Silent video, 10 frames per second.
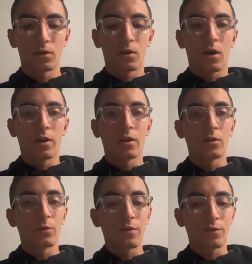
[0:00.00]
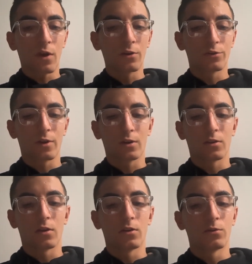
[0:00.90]
And then we have contract
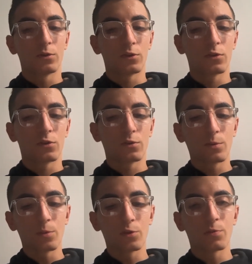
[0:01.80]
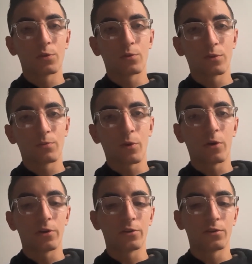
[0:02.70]
law, which is agreements between
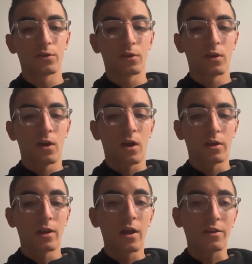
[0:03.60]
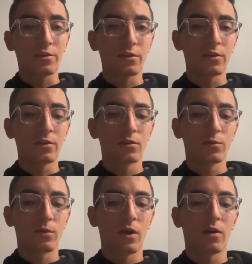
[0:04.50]
parties. And lastly, we
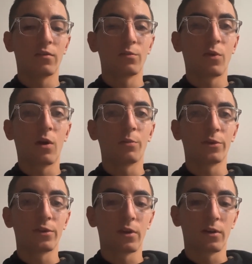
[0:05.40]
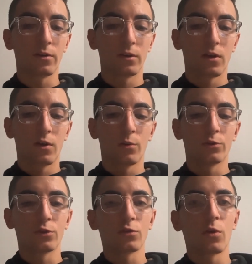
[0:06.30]
have property law, which
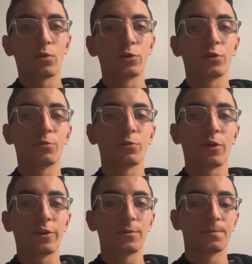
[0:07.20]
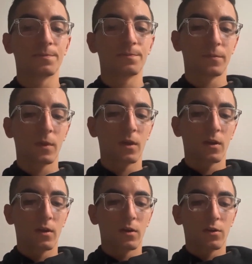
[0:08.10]
is ownership rights.
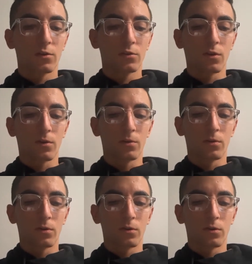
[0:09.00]
So,